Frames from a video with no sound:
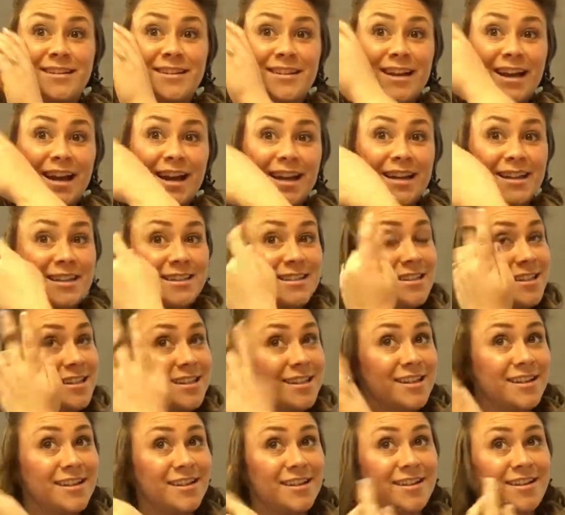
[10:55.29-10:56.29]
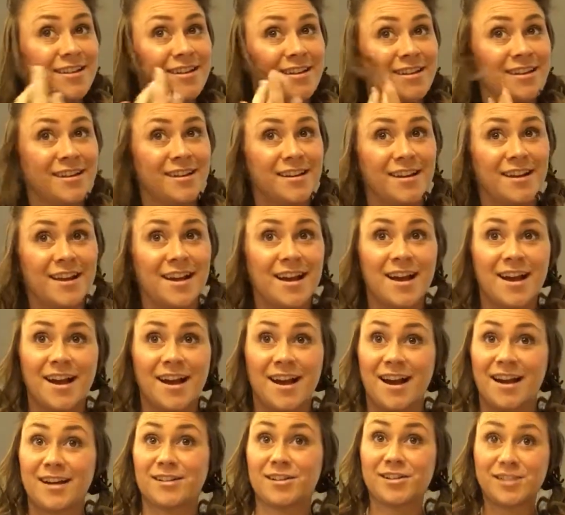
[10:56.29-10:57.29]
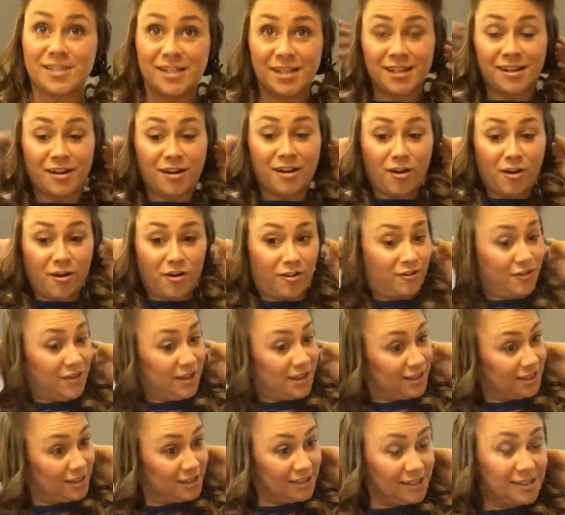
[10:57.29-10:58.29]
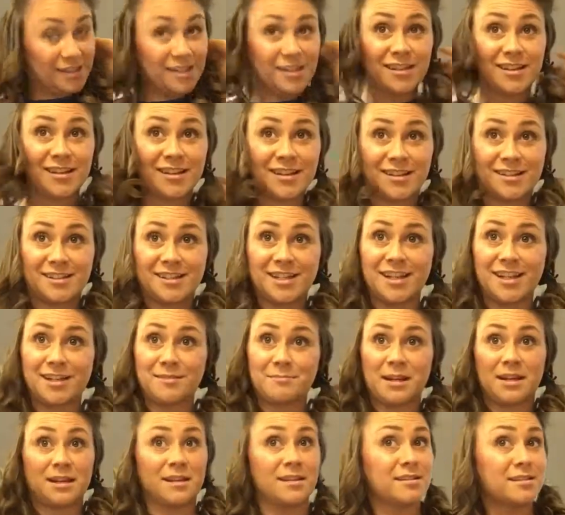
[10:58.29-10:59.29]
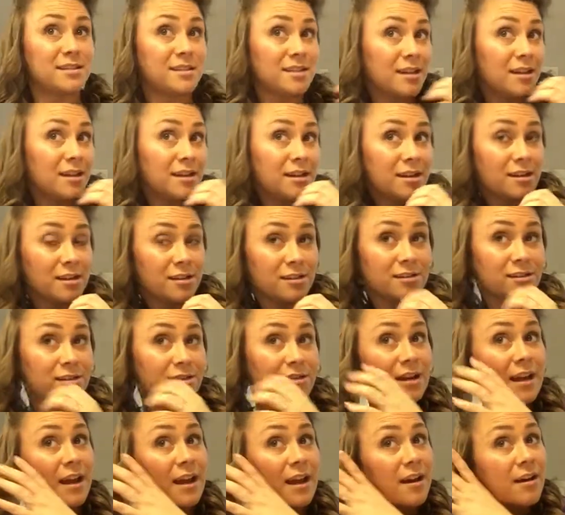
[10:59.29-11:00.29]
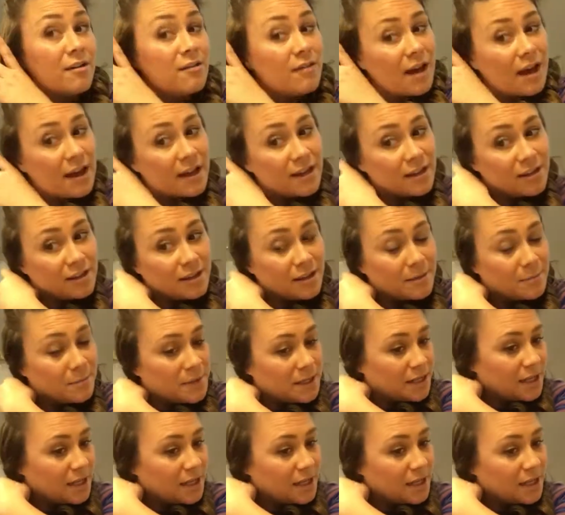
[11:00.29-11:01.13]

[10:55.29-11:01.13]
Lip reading: Guys, I just did all this in 10 minutes. So now I clip it